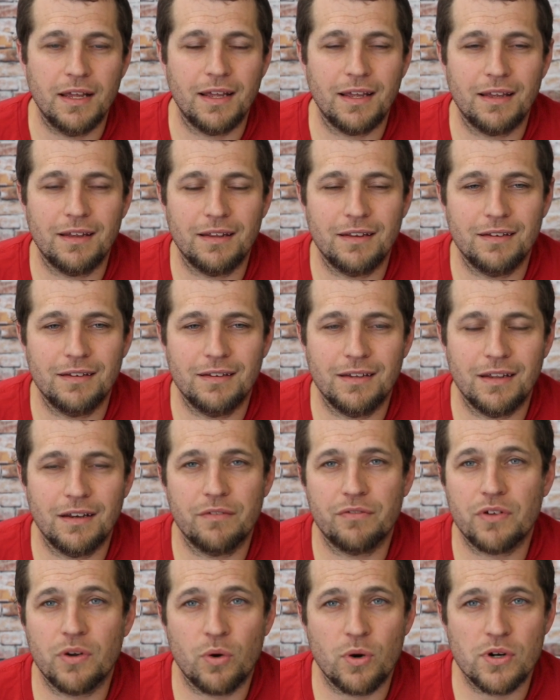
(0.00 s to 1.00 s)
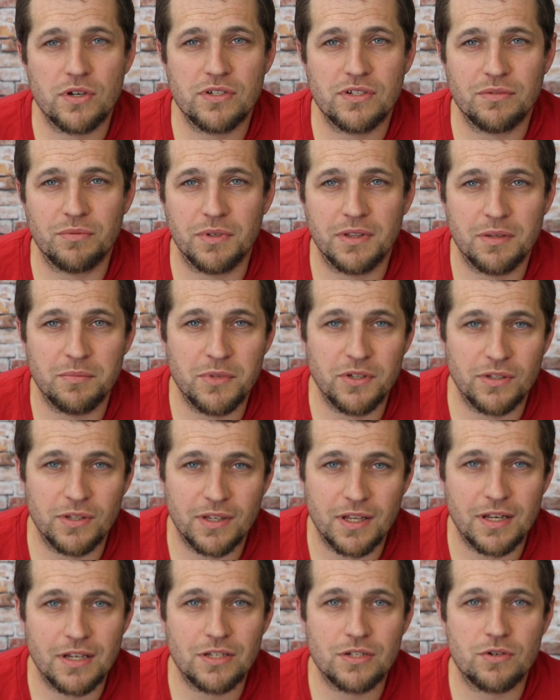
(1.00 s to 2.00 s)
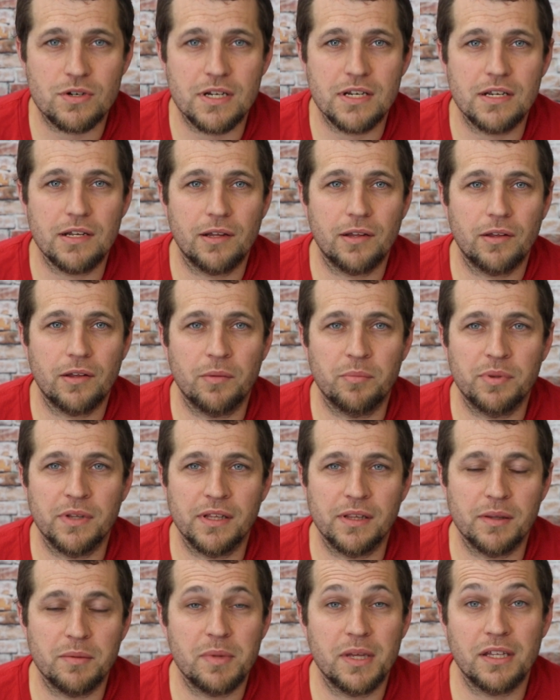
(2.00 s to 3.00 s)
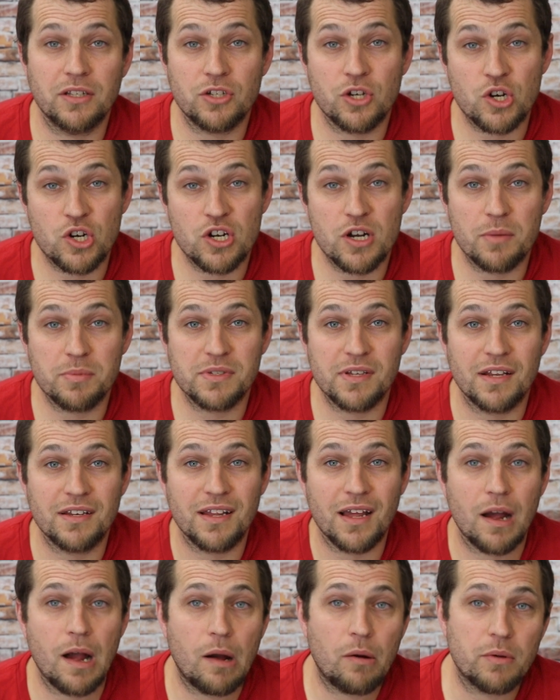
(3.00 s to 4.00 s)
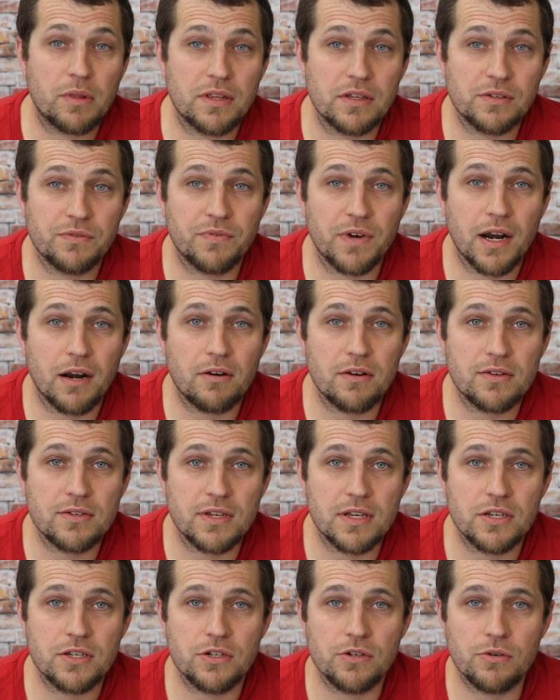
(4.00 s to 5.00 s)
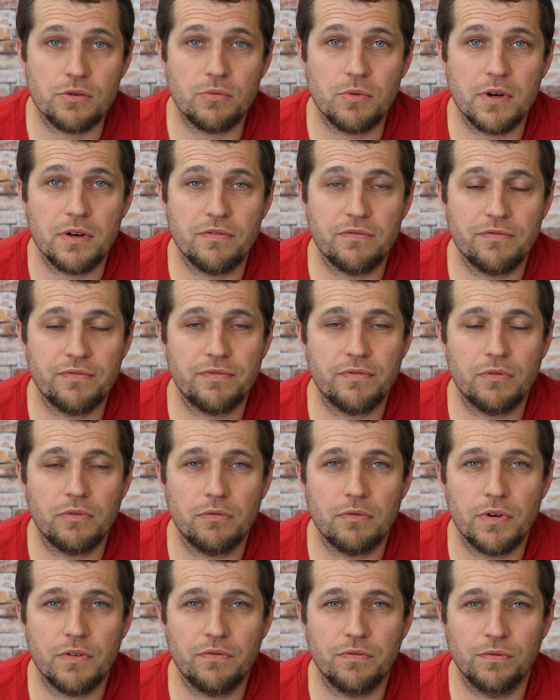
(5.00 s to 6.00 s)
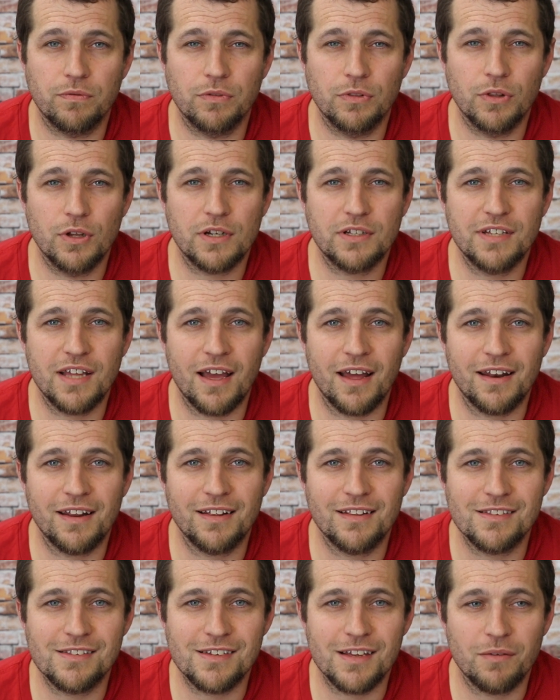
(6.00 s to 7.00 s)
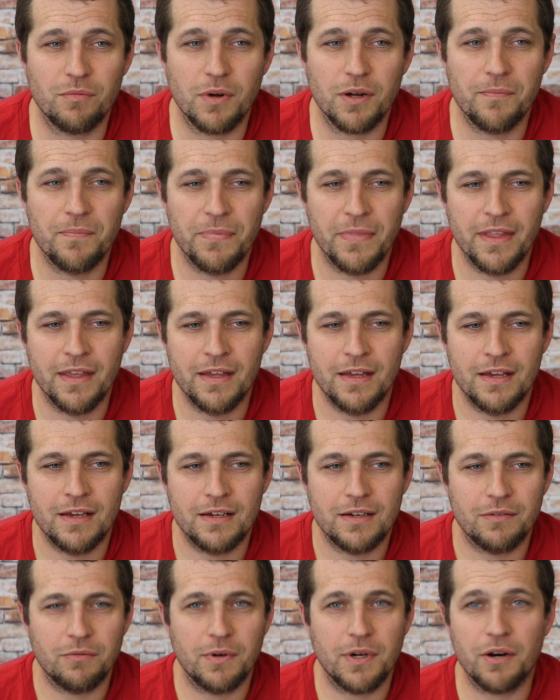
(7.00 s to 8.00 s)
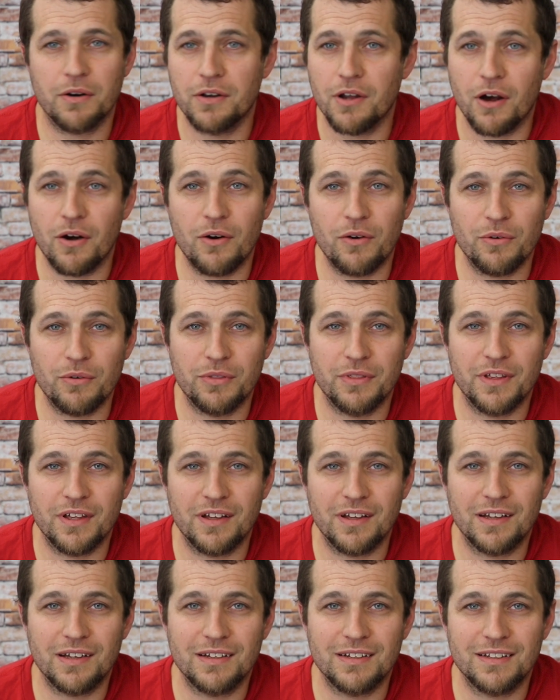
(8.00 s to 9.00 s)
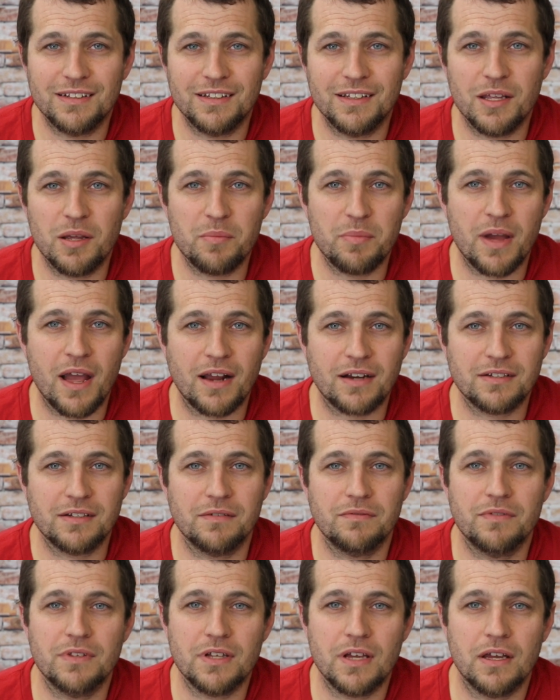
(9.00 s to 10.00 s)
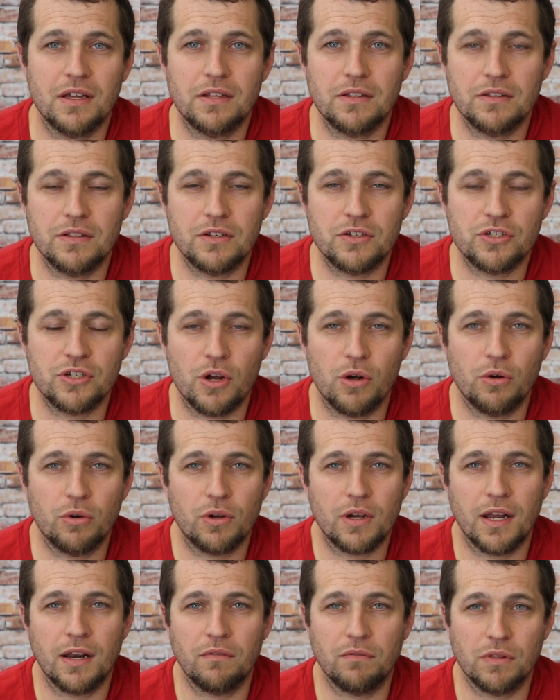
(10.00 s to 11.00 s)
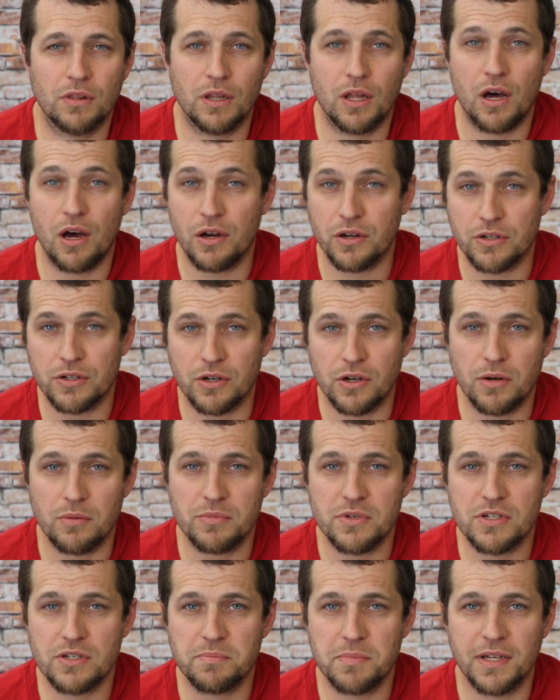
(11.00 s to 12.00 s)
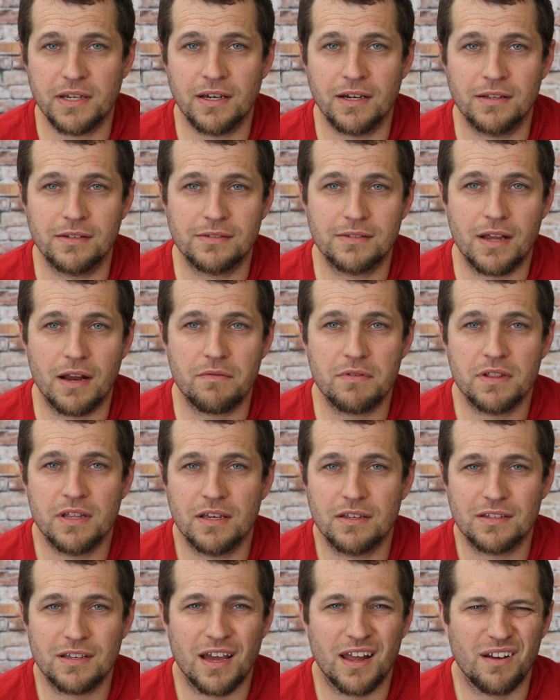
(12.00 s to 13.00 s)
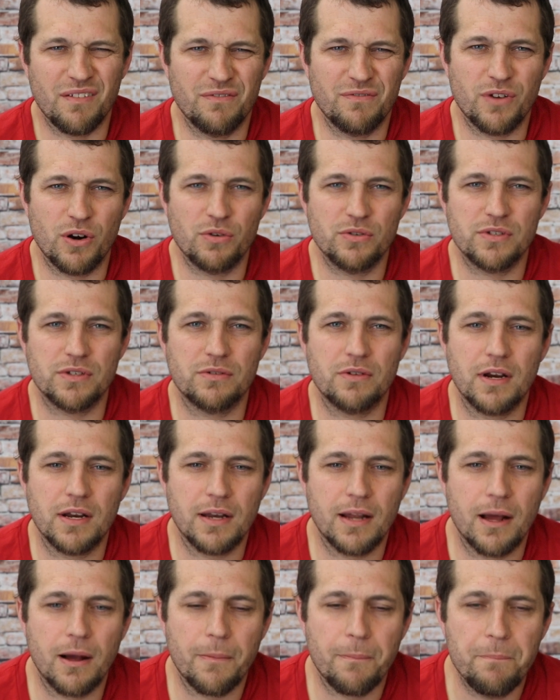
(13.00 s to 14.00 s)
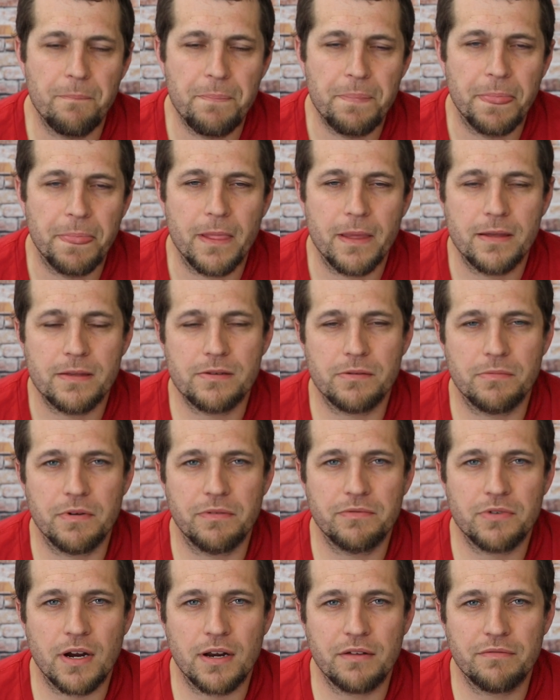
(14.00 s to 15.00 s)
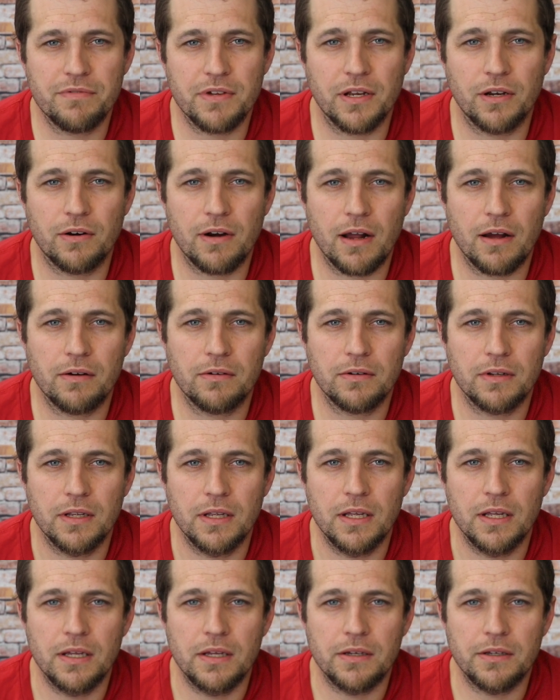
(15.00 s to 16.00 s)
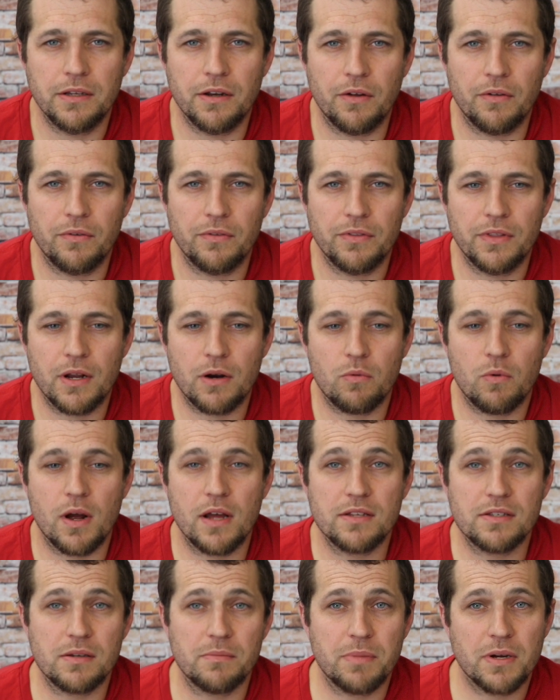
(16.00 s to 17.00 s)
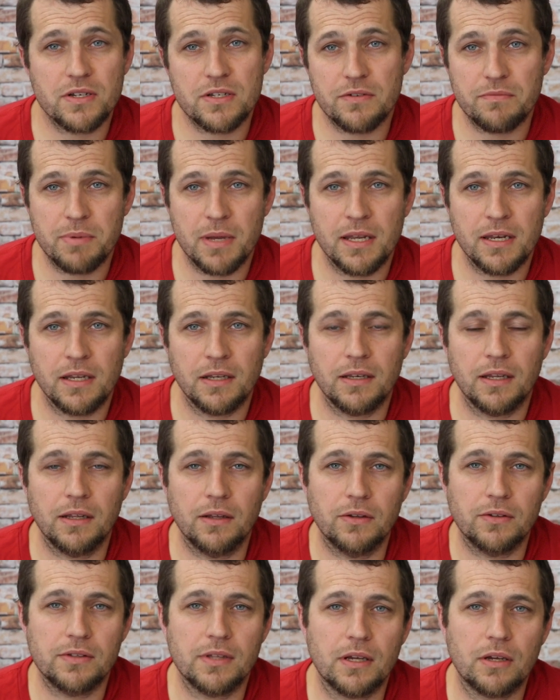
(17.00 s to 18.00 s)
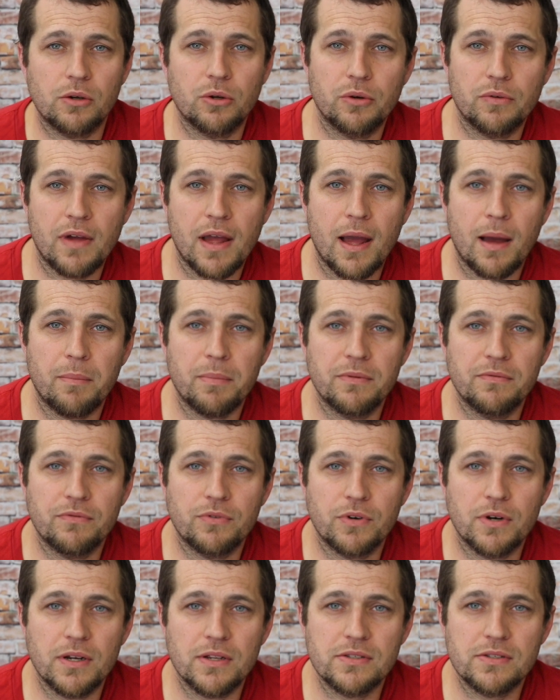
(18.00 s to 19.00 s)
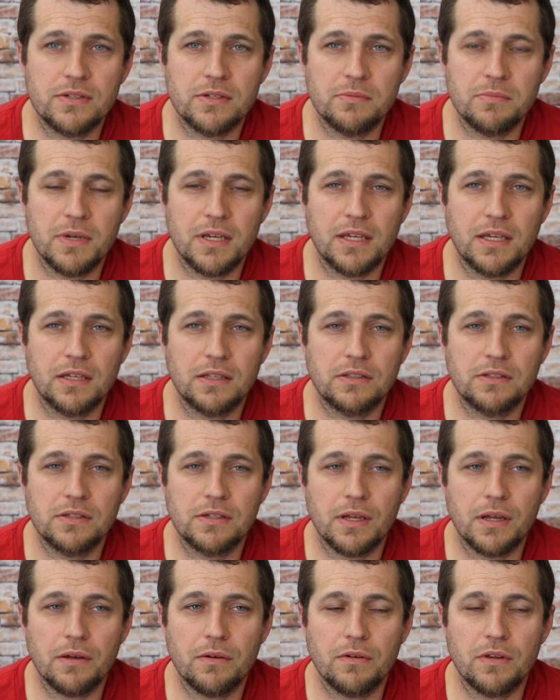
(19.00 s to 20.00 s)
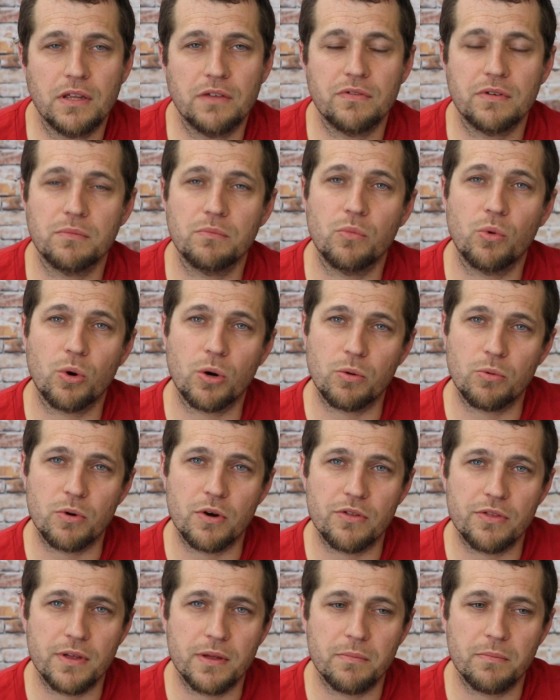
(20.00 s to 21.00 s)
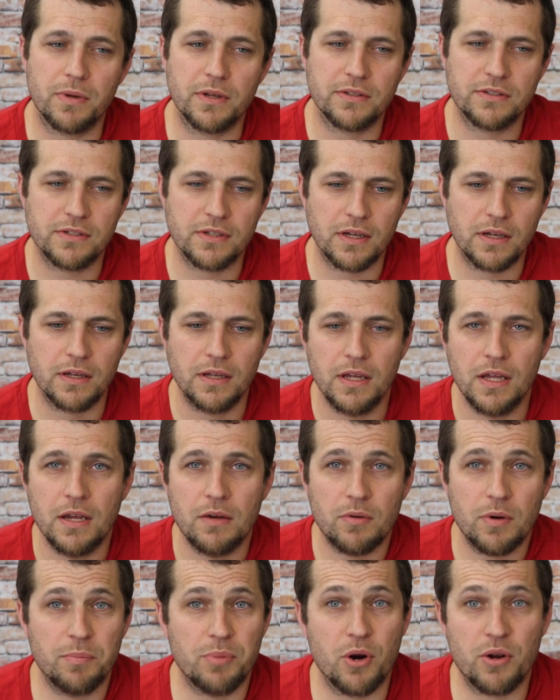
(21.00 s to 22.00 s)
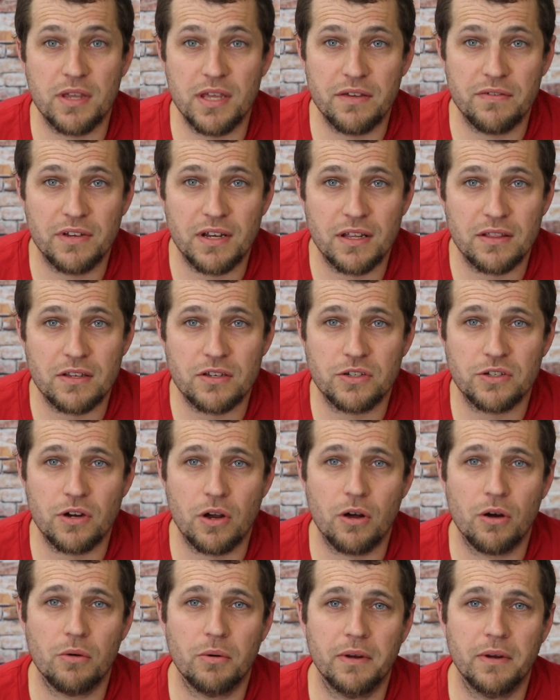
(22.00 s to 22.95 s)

And, and of course, with the music industry completely being turned upside down with this virus issue, we've we've looked at it and said, well, we don't know the the impact of the the show kind of long term just because everything's kind of frozen right now. So we've tried to figure out, you know, there was a bunch of pending deals that could have happened for us to make it uh, even more worth it, but uh, we broke even at the show.